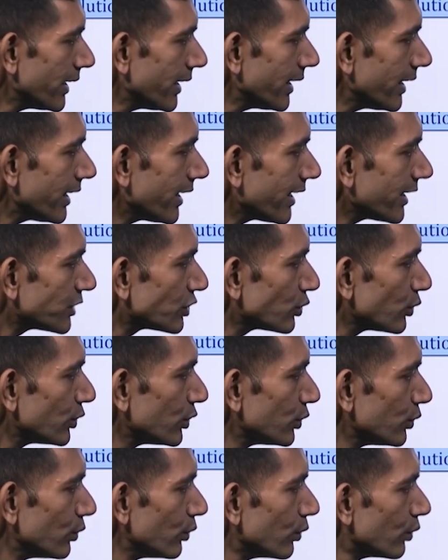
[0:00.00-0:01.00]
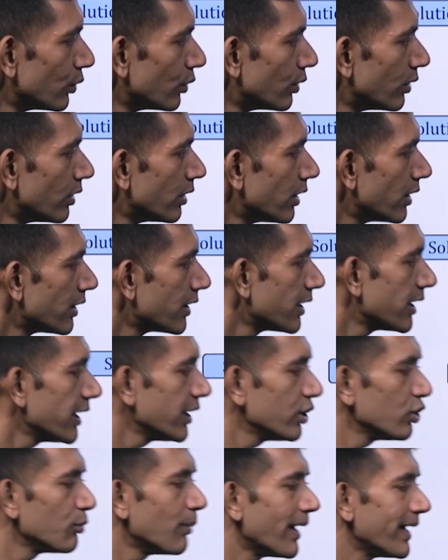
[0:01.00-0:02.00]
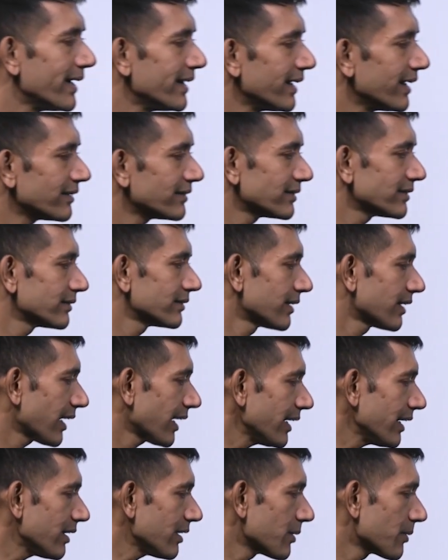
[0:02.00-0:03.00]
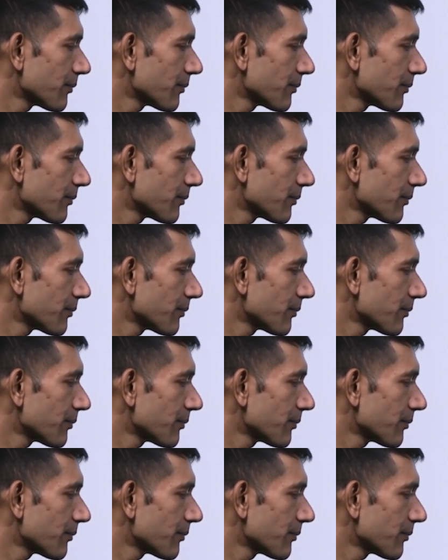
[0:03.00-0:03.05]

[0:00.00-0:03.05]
e raised to u du by dx, right?